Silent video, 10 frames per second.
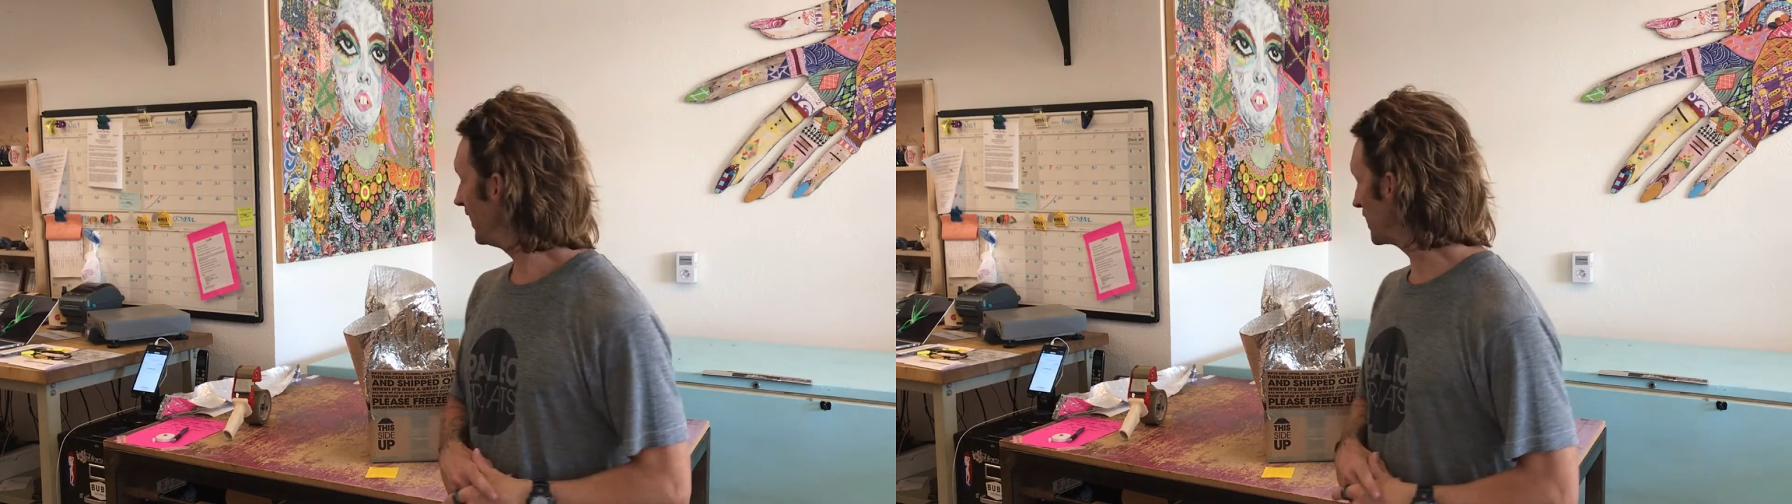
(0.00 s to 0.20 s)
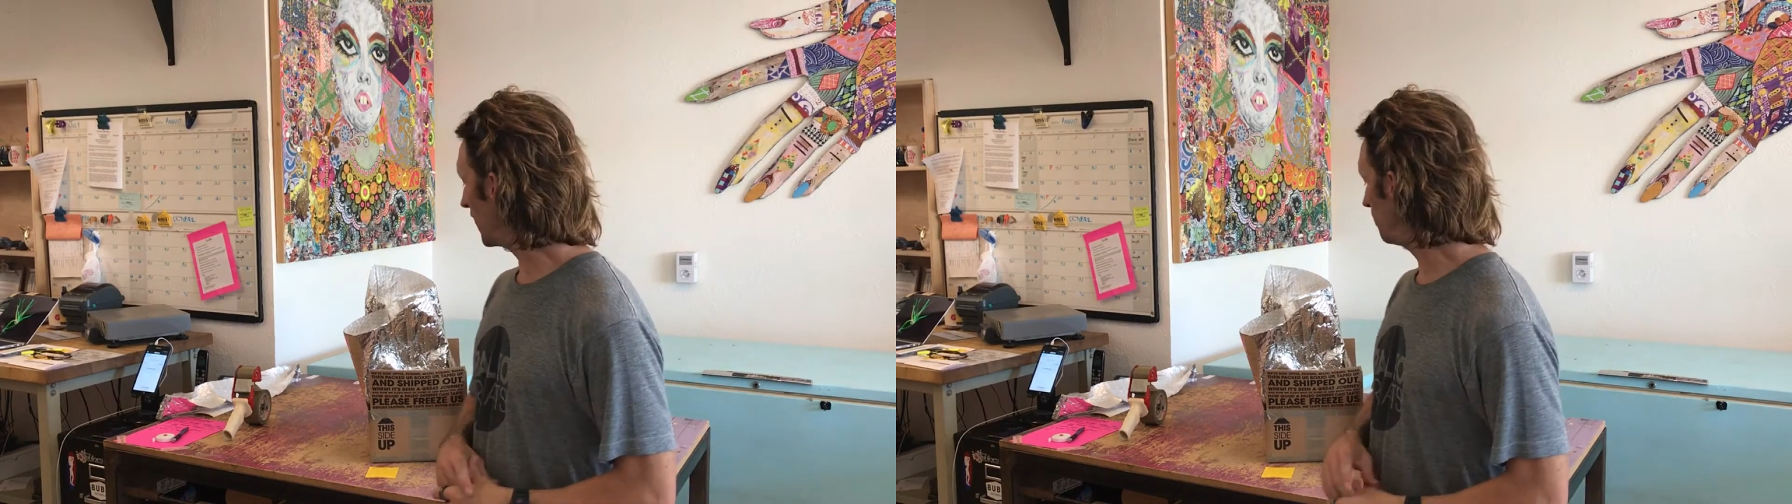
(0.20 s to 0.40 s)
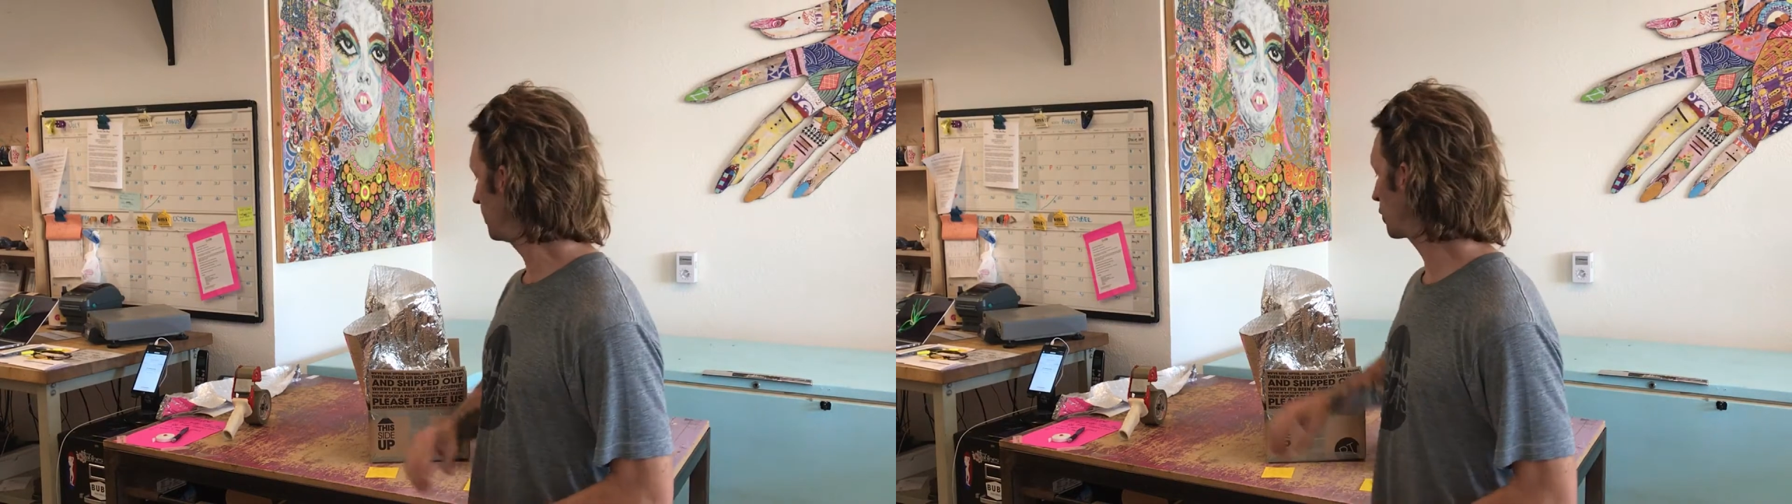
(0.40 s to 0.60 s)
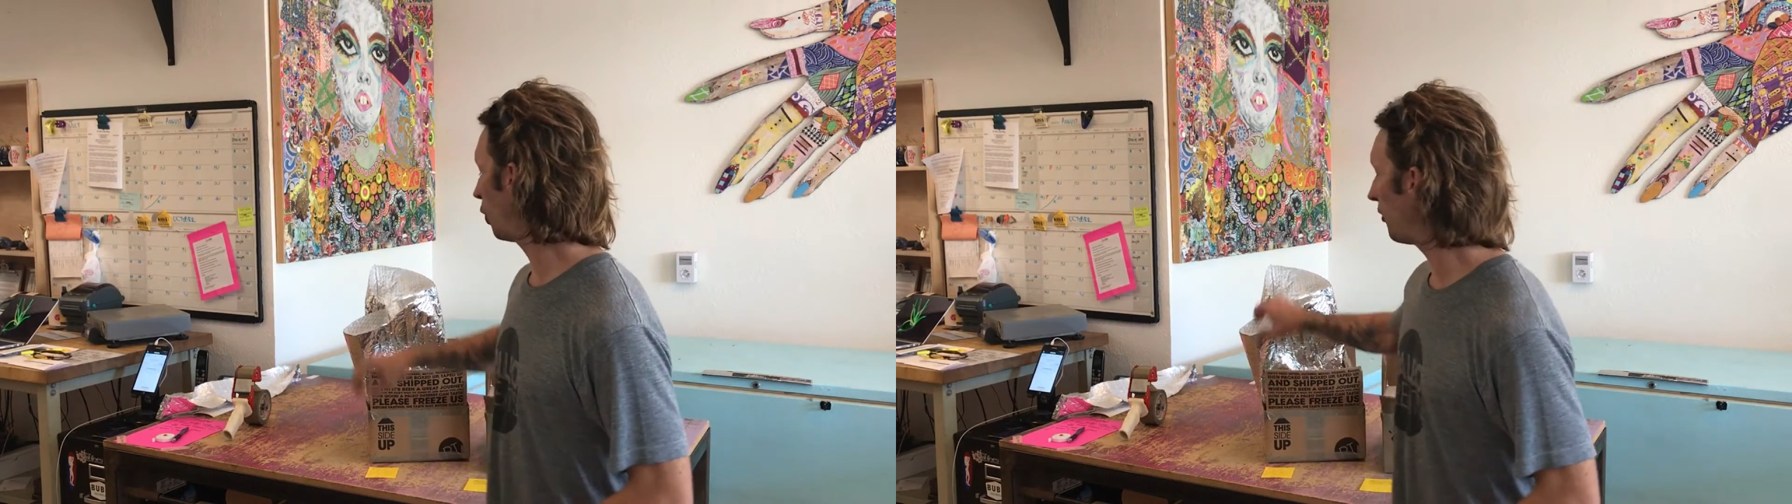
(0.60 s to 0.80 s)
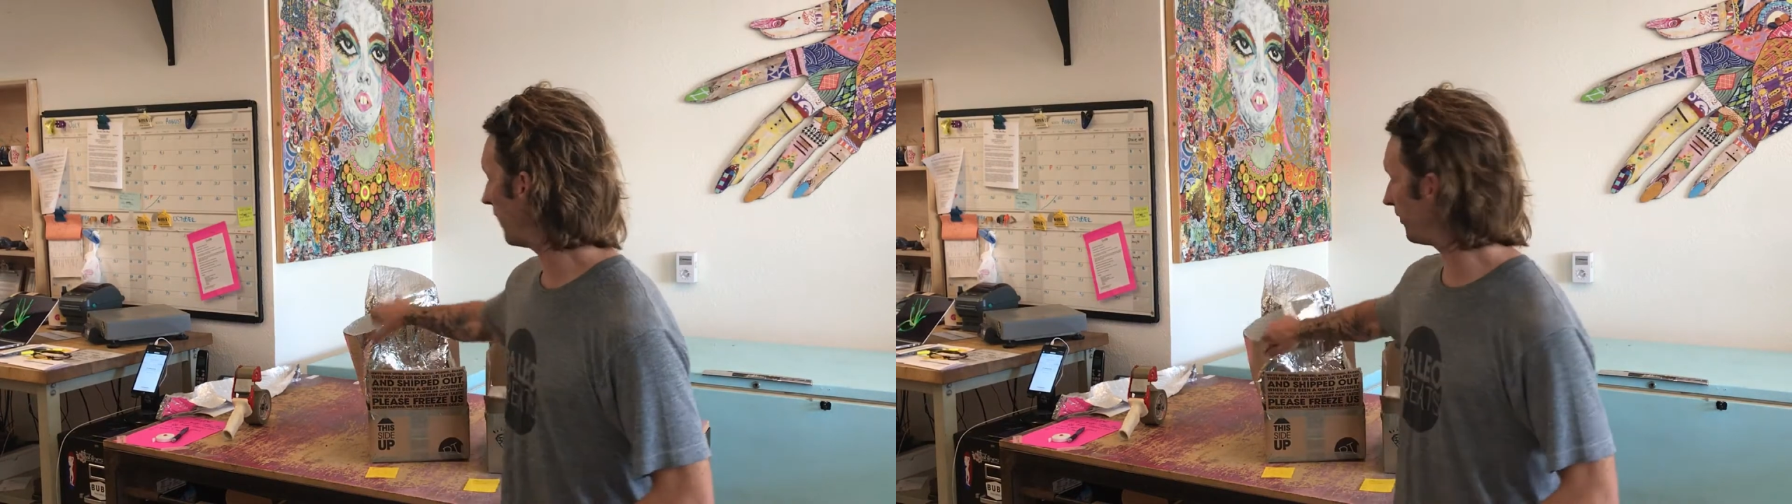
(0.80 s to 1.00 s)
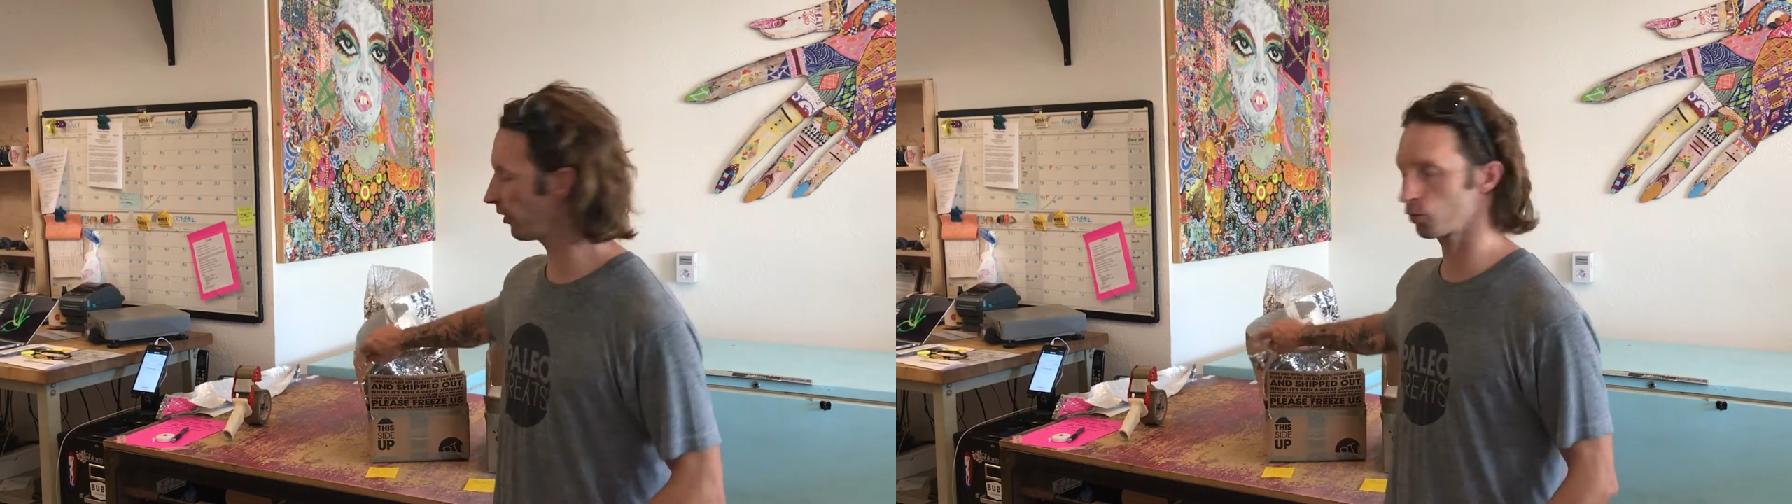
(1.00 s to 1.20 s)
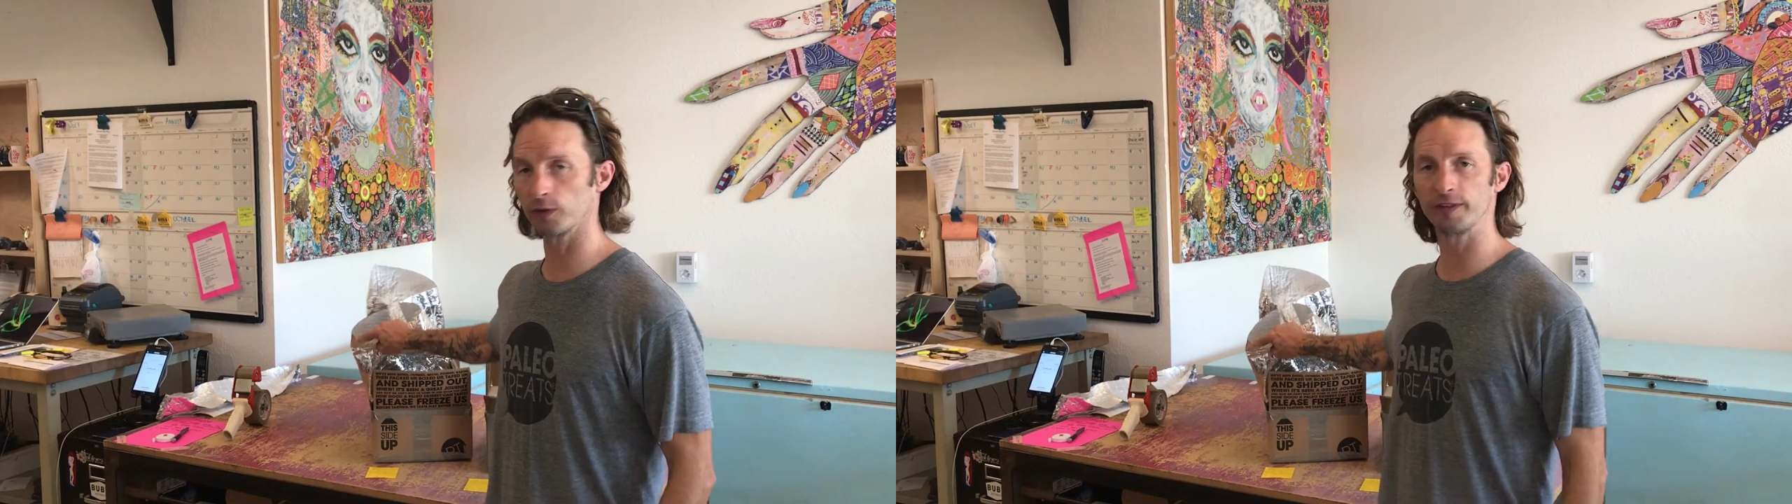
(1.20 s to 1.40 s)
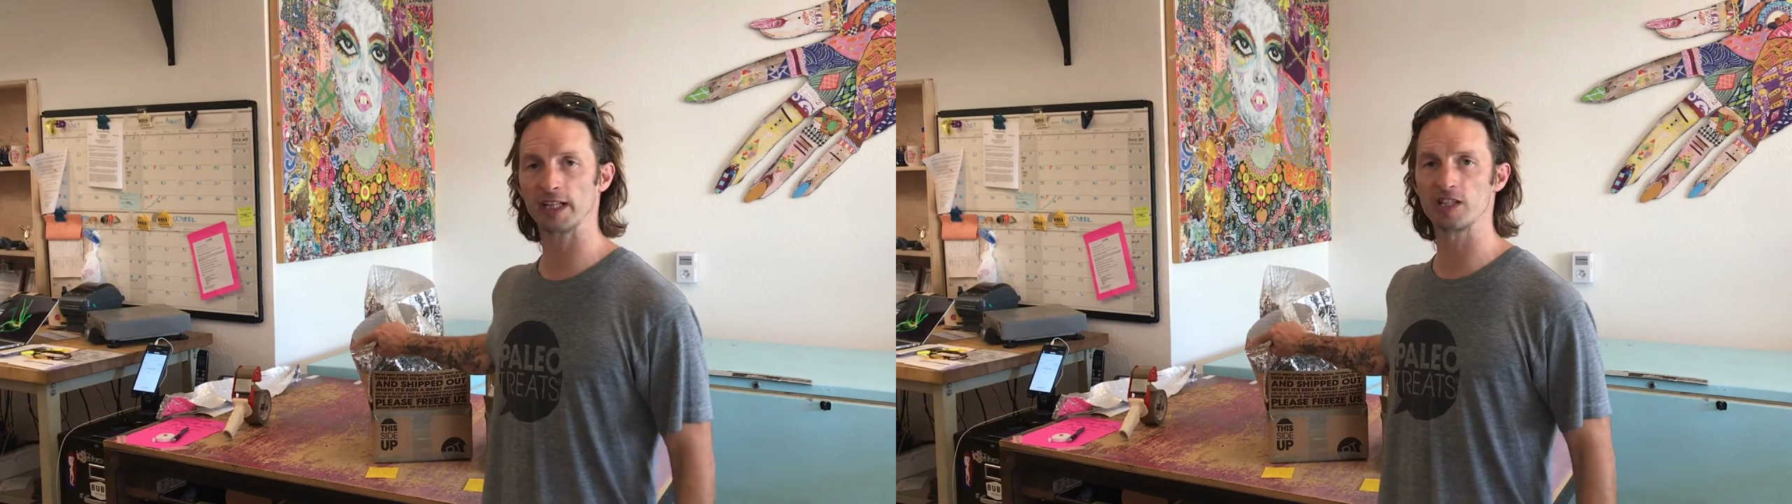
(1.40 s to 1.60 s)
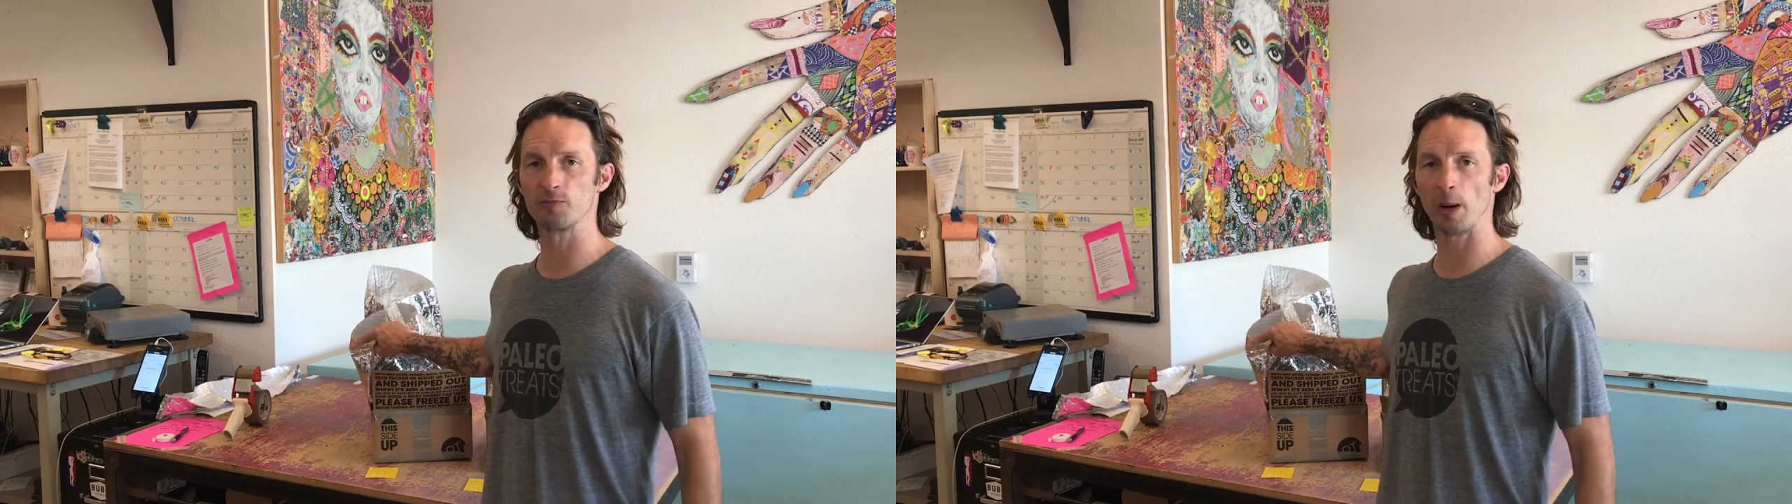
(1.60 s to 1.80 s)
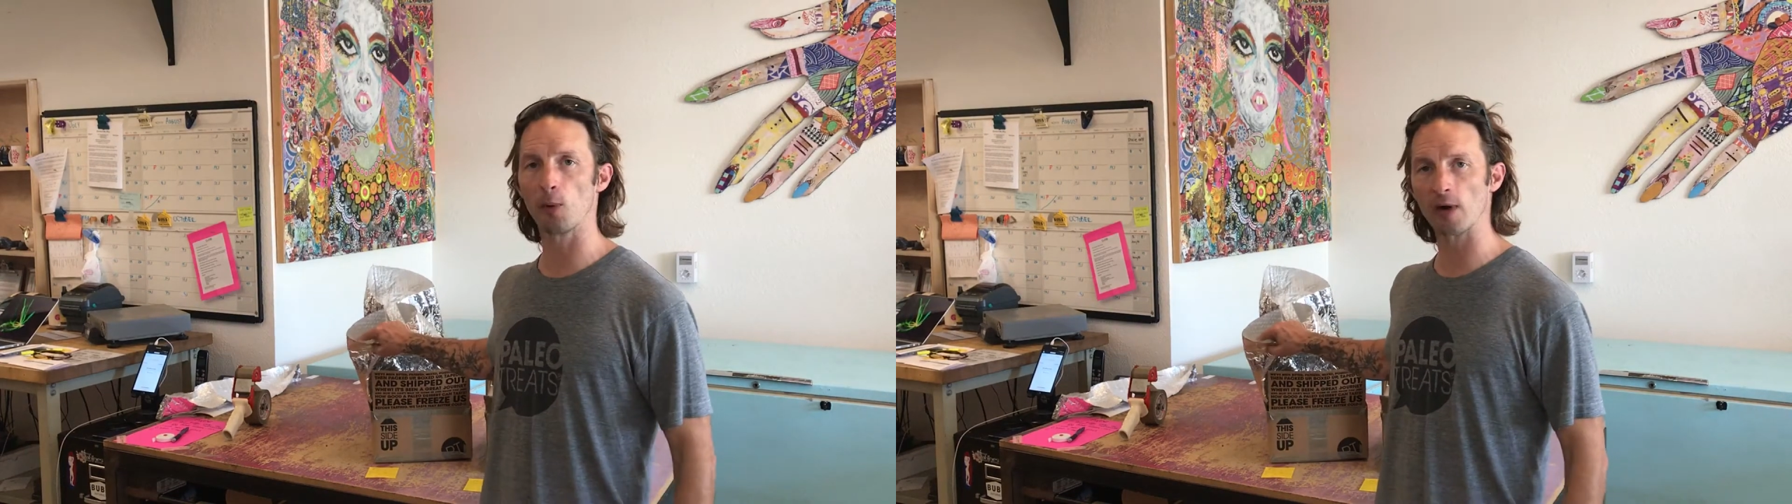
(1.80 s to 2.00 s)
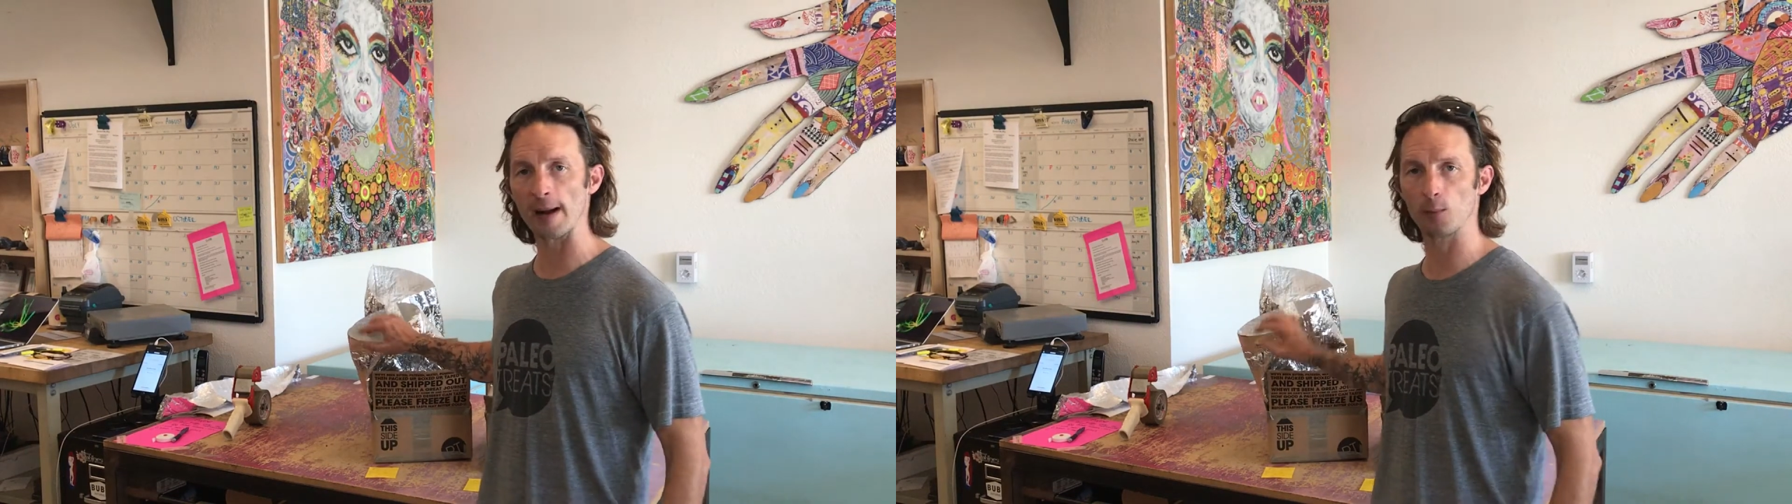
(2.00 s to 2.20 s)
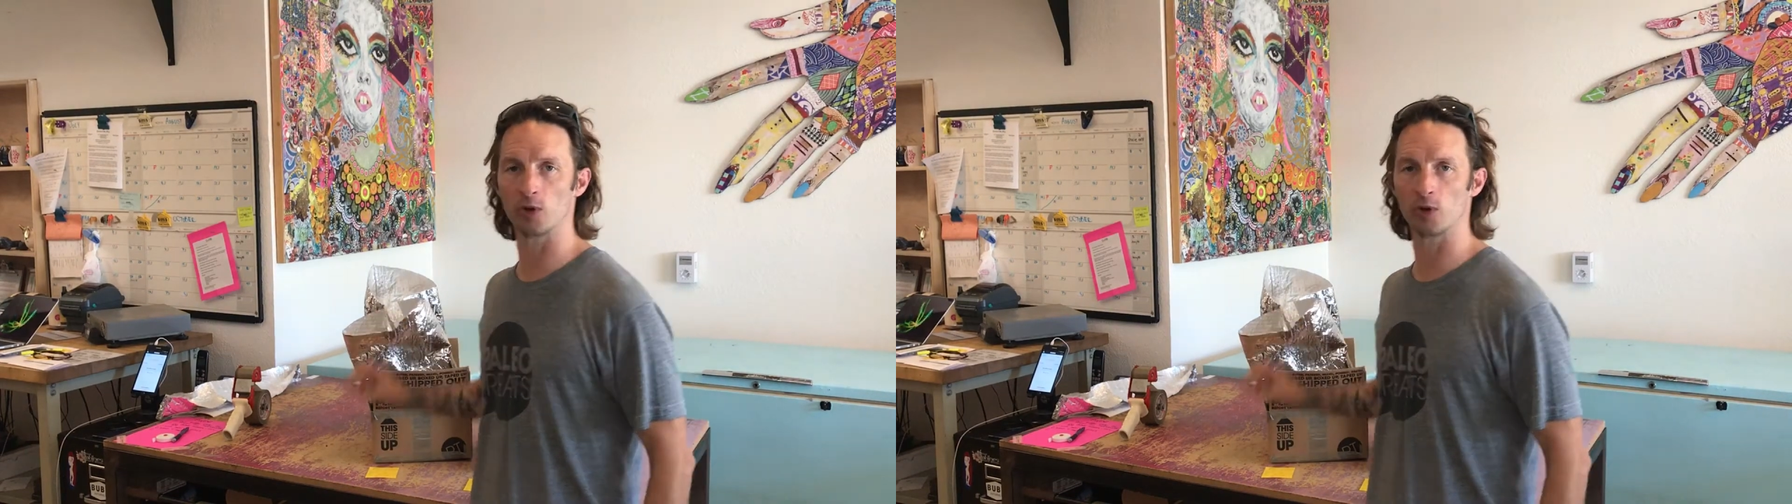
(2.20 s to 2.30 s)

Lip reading: I have been told that this reflective bubble wrap